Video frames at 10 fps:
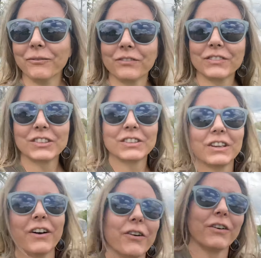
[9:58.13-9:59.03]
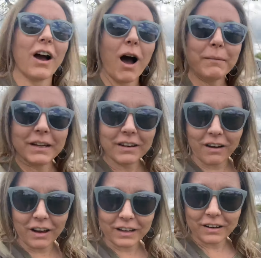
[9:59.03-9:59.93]
So comment
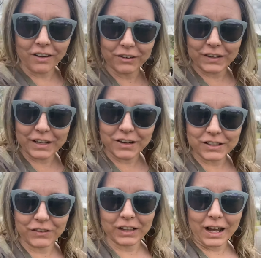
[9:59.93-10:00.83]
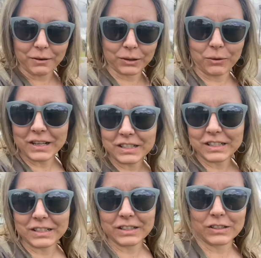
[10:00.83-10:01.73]
on all the videos if you like, with
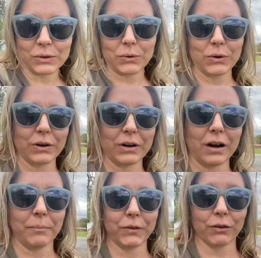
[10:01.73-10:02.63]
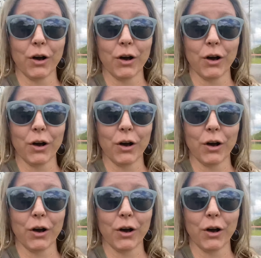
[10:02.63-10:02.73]
questions or your